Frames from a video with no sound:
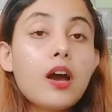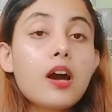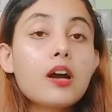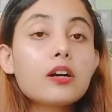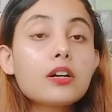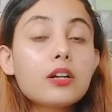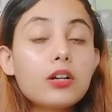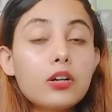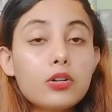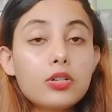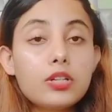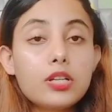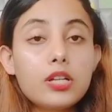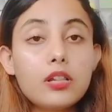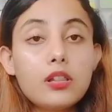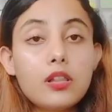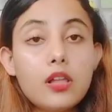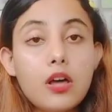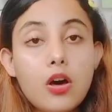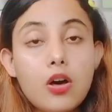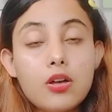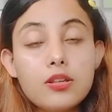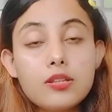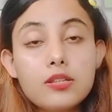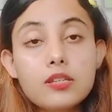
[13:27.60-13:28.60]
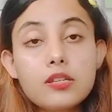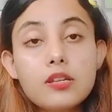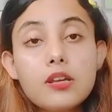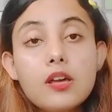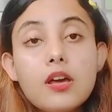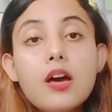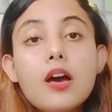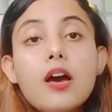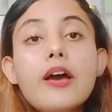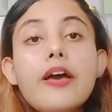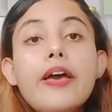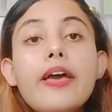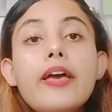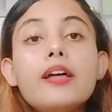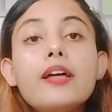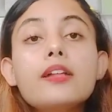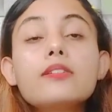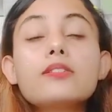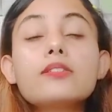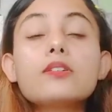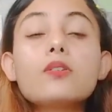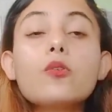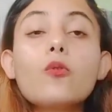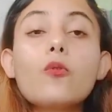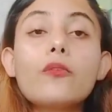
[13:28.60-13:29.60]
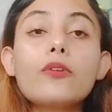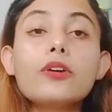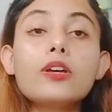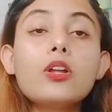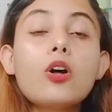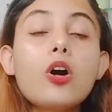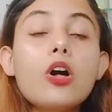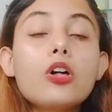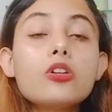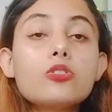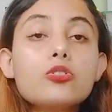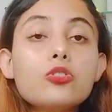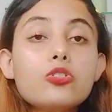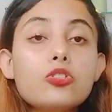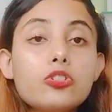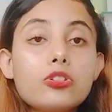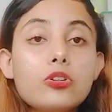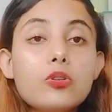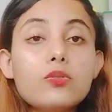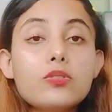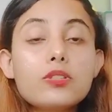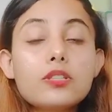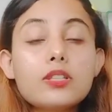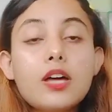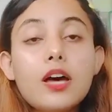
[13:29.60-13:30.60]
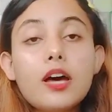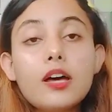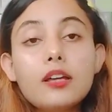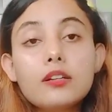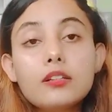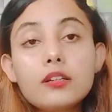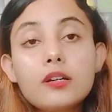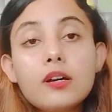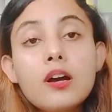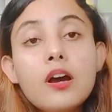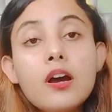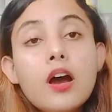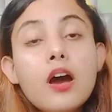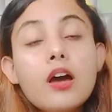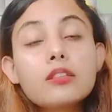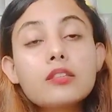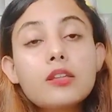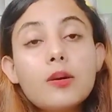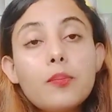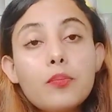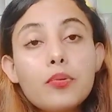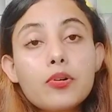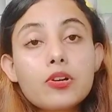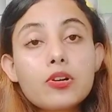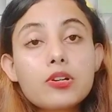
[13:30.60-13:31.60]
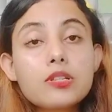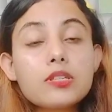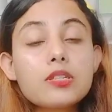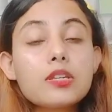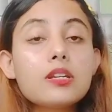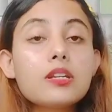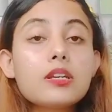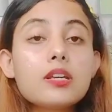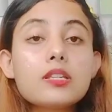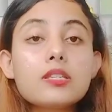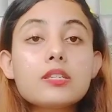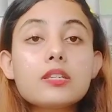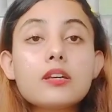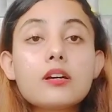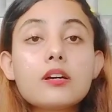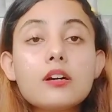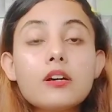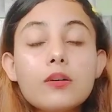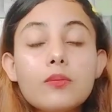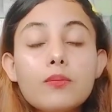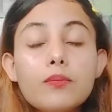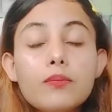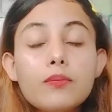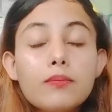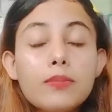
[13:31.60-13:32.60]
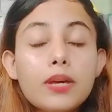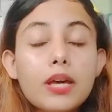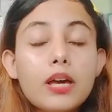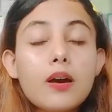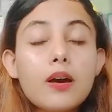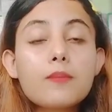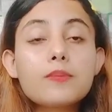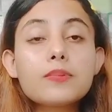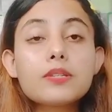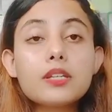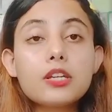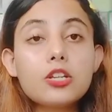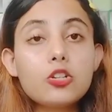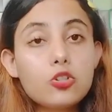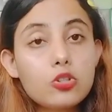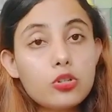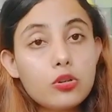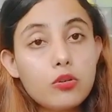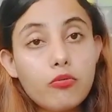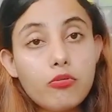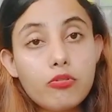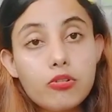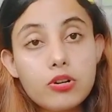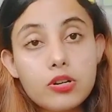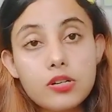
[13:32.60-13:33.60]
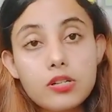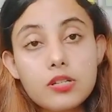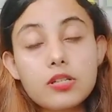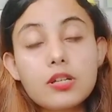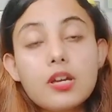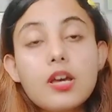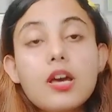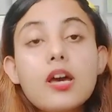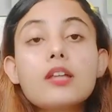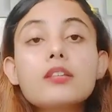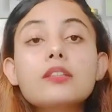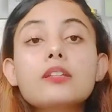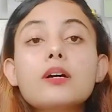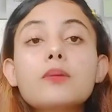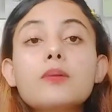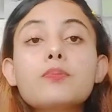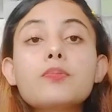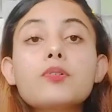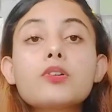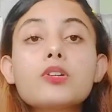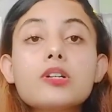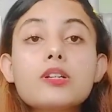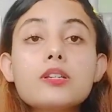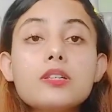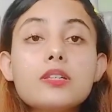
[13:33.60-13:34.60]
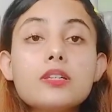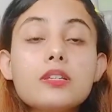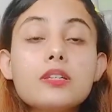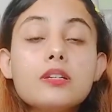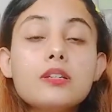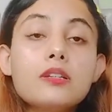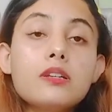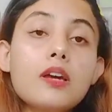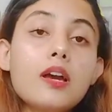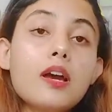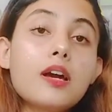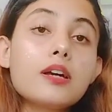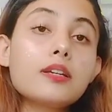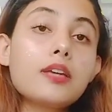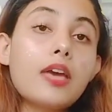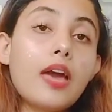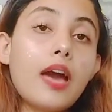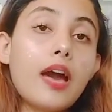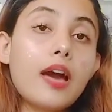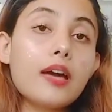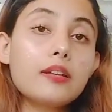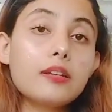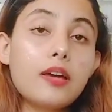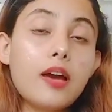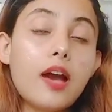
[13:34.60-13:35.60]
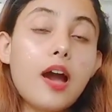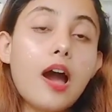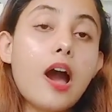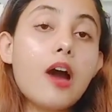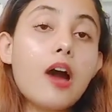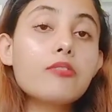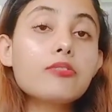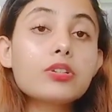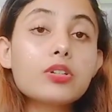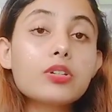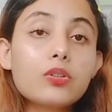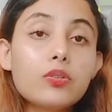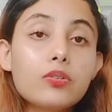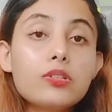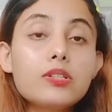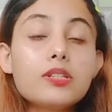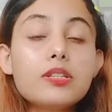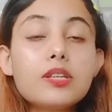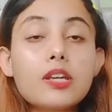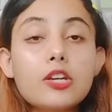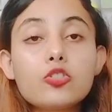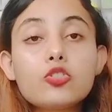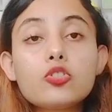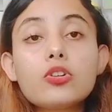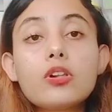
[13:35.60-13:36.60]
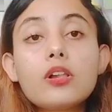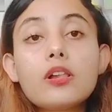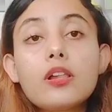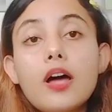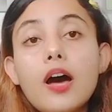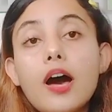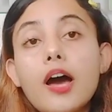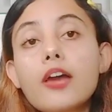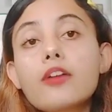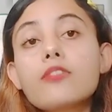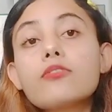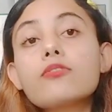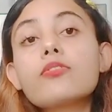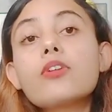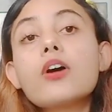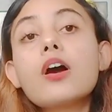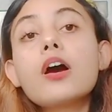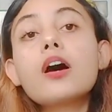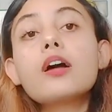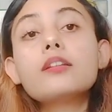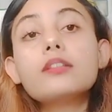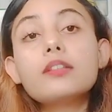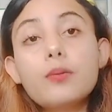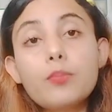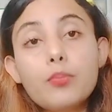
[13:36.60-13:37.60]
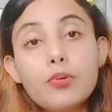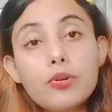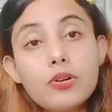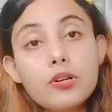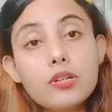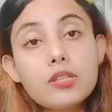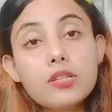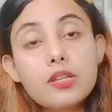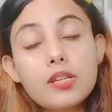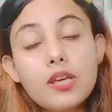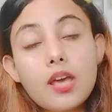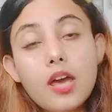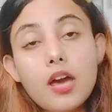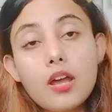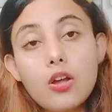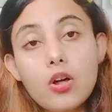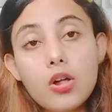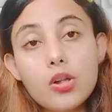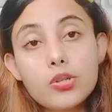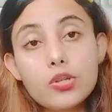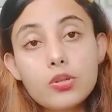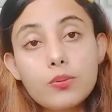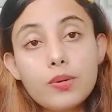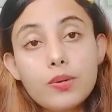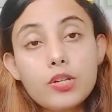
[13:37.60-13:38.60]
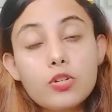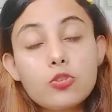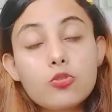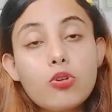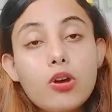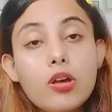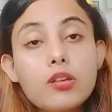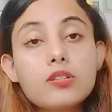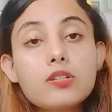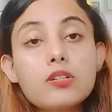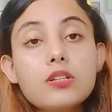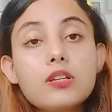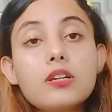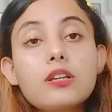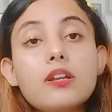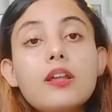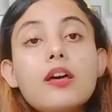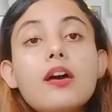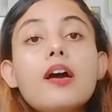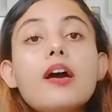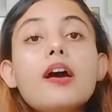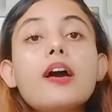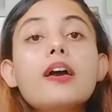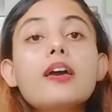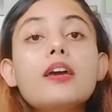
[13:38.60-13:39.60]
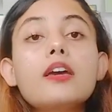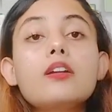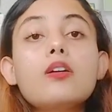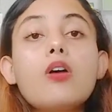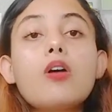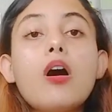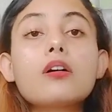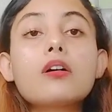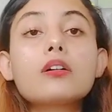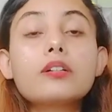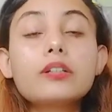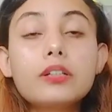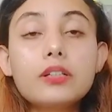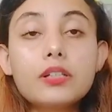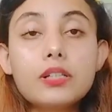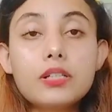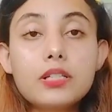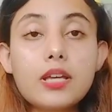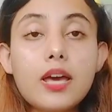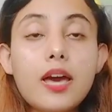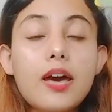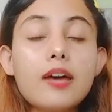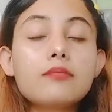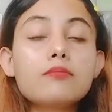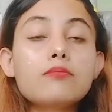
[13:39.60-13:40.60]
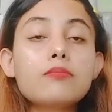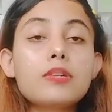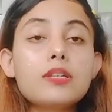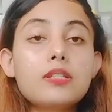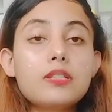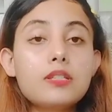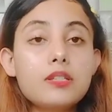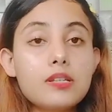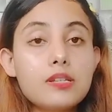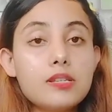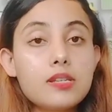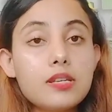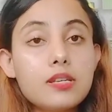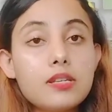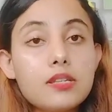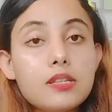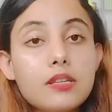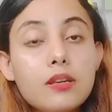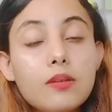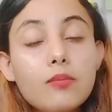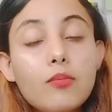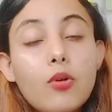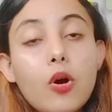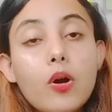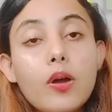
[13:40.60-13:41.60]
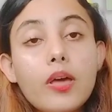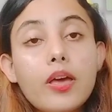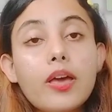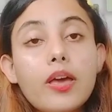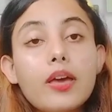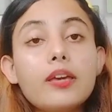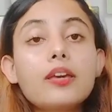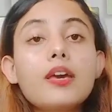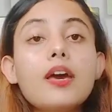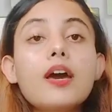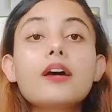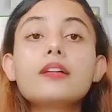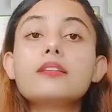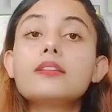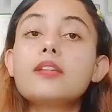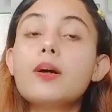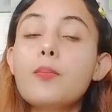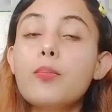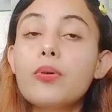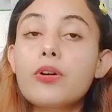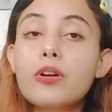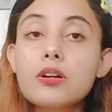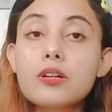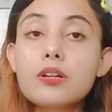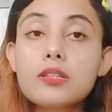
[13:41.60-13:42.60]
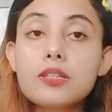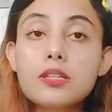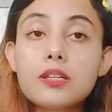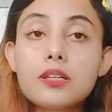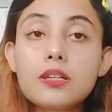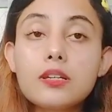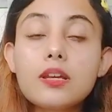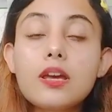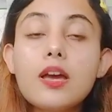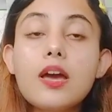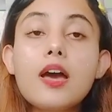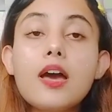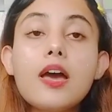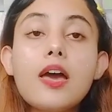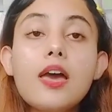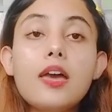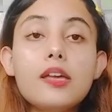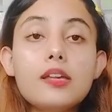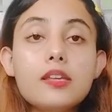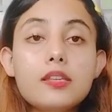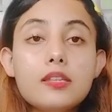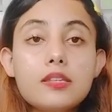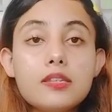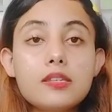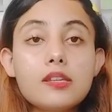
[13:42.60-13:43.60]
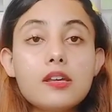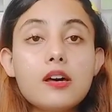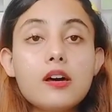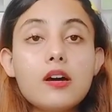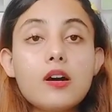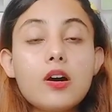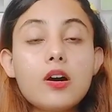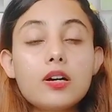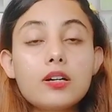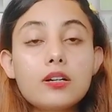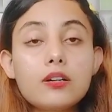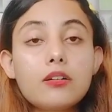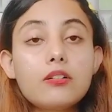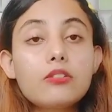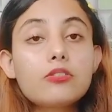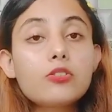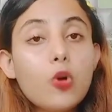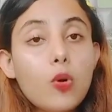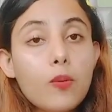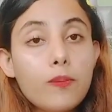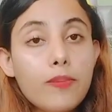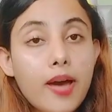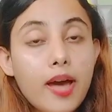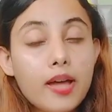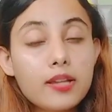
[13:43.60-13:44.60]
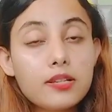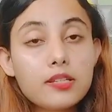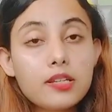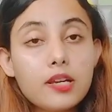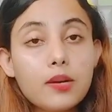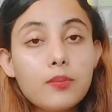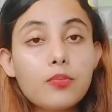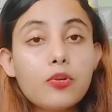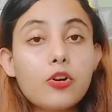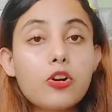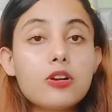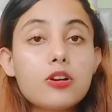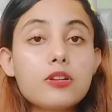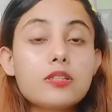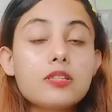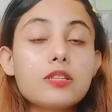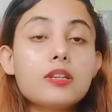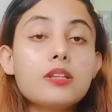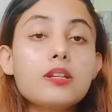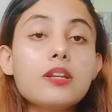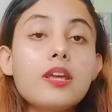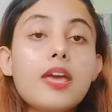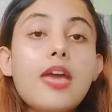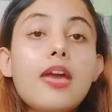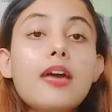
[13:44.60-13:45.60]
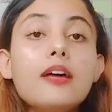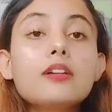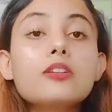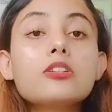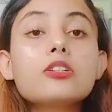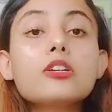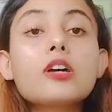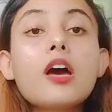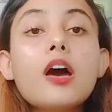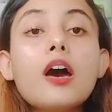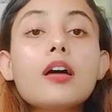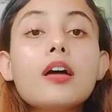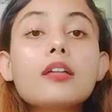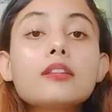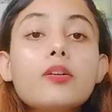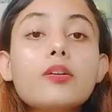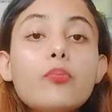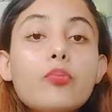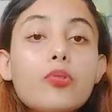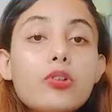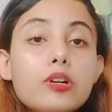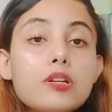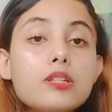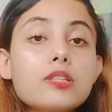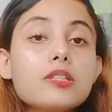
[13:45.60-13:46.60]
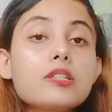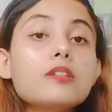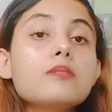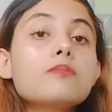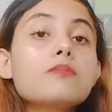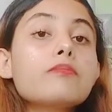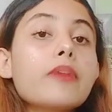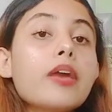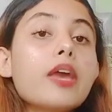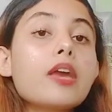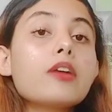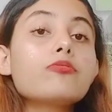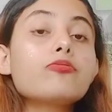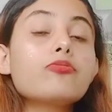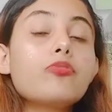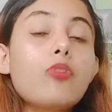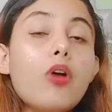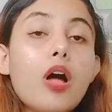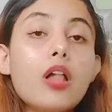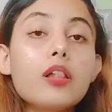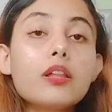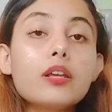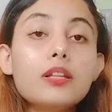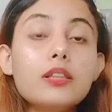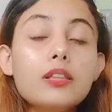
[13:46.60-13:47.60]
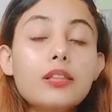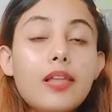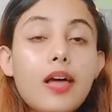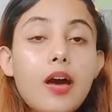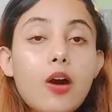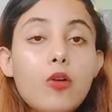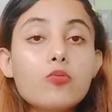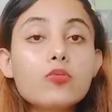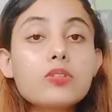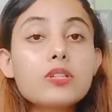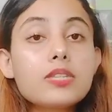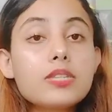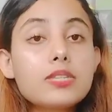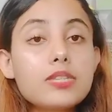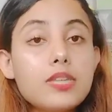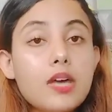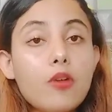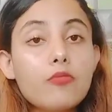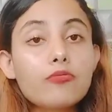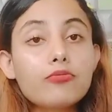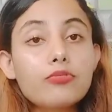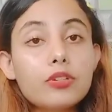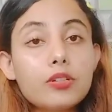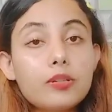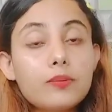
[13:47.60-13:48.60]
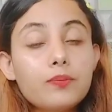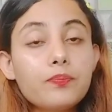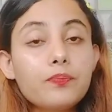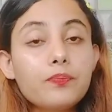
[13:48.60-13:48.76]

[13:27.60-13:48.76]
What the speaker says: good in-laws. And it also shows that the person is becomes introvert. The person can have a good sexual life. The person can also be interested in occult and mysticism, okay. The person is a romantic person, and the person may fall in love with someone